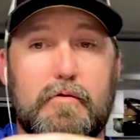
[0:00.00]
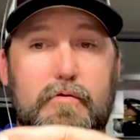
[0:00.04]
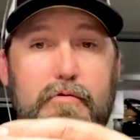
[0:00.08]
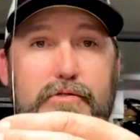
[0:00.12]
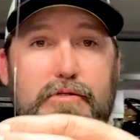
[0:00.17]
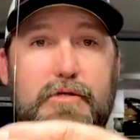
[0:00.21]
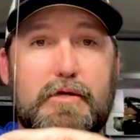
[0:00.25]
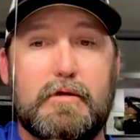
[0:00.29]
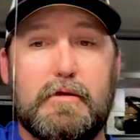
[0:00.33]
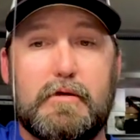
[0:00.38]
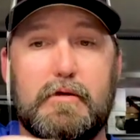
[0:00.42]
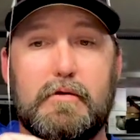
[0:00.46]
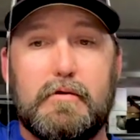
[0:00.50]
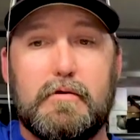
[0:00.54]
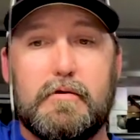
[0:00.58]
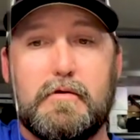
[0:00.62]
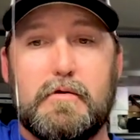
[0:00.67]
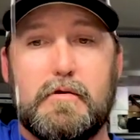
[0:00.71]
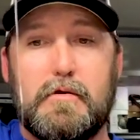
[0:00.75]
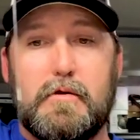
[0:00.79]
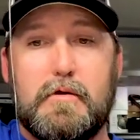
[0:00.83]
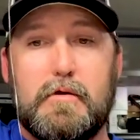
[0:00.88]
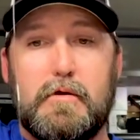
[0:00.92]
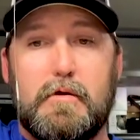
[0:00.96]
hoochie
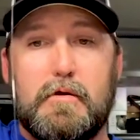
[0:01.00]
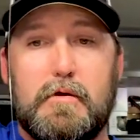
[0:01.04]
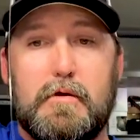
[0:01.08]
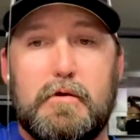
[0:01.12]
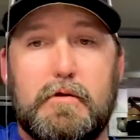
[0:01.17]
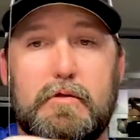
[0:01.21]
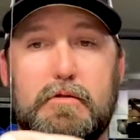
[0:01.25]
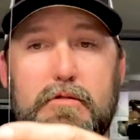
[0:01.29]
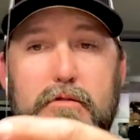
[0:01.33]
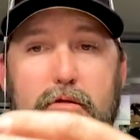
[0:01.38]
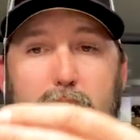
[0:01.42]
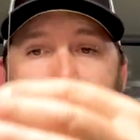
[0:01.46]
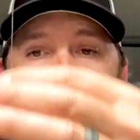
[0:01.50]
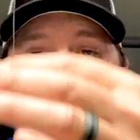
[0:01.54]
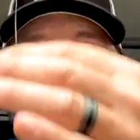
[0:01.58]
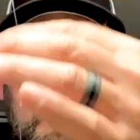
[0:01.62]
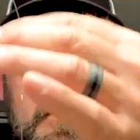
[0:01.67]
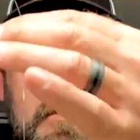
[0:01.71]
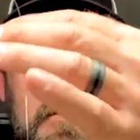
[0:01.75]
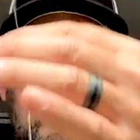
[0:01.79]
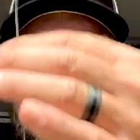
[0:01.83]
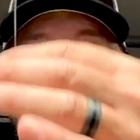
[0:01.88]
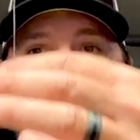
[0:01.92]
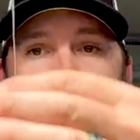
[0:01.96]
to be.
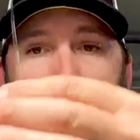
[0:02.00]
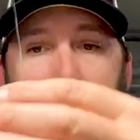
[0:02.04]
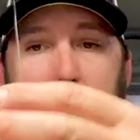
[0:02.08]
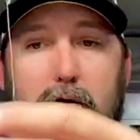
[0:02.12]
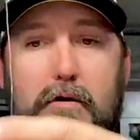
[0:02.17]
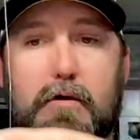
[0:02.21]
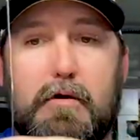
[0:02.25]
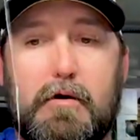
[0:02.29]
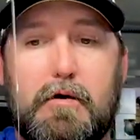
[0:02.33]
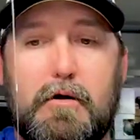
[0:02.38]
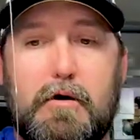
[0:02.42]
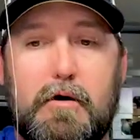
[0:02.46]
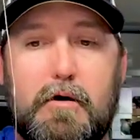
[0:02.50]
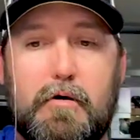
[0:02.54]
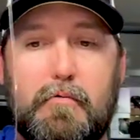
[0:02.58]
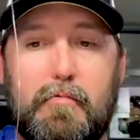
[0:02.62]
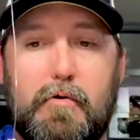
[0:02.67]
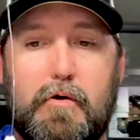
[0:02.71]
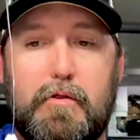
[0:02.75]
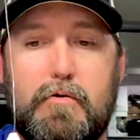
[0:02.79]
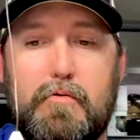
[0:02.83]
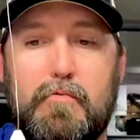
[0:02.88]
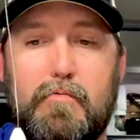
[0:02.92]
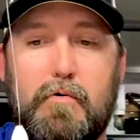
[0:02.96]

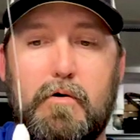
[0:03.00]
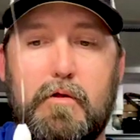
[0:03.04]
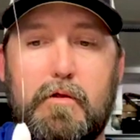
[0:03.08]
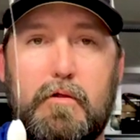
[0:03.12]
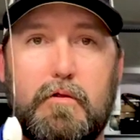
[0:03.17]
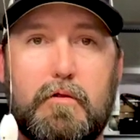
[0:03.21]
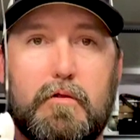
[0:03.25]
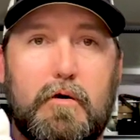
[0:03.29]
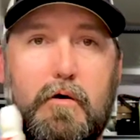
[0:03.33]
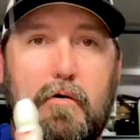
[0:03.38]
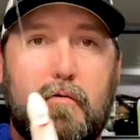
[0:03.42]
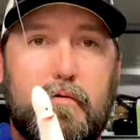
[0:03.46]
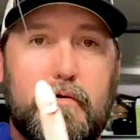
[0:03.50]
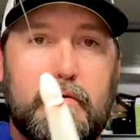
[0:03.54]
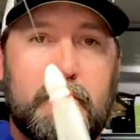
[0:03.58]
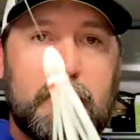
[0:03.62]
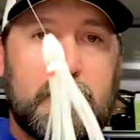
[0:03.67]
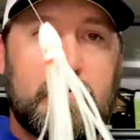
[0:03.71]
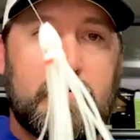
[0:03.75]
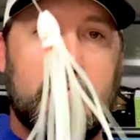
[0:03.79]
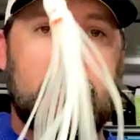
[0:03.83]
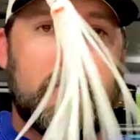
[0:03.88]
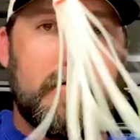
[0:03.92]
Whether you want it lower